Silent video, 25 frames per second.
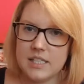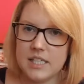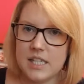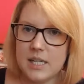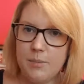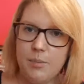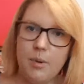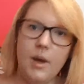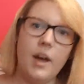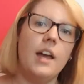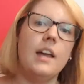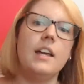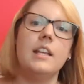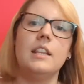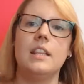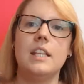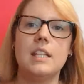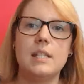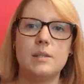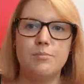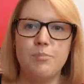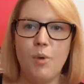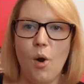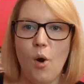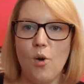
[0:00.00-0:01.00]
deeper in
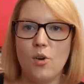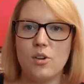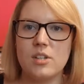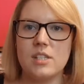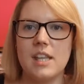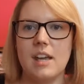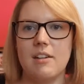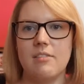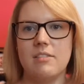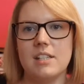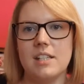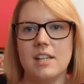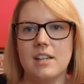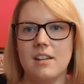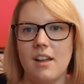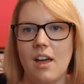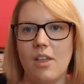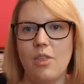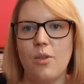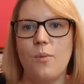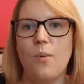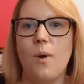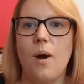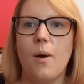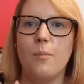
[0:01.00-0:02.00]
this box there is
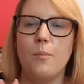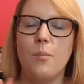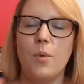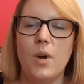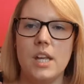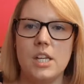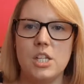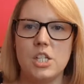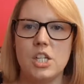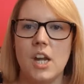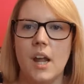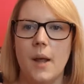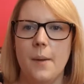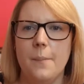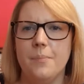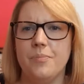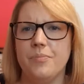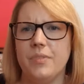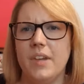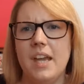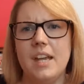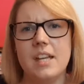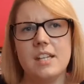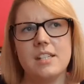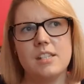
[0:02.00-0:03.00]
another one, which
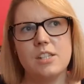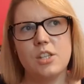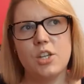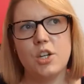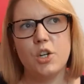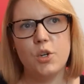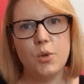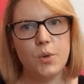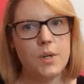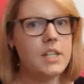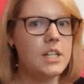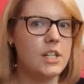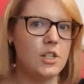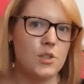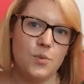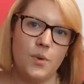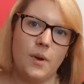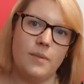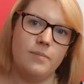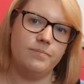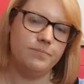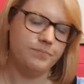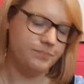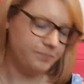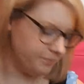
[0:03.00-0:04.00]
is the Quidditch
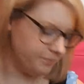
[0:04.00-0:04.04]
one,